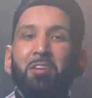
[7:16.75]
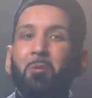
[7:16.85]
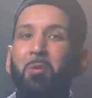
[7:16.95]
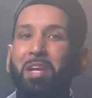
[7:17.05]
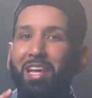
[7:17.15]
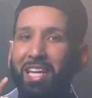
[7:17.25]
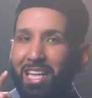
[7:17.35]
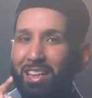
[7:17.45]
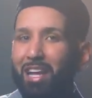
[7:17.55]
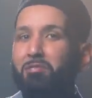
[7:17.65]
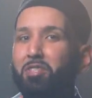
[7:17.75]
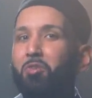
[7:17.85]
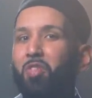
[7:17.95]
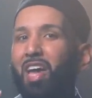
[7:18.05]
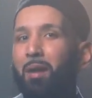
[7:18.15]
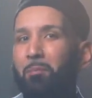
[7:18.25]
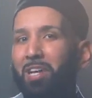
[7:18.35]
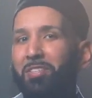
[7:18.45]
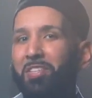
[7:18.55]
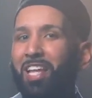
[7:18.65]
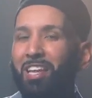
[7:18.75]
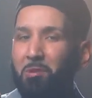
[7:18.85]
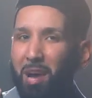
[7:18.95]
knowing that He loves you that much and that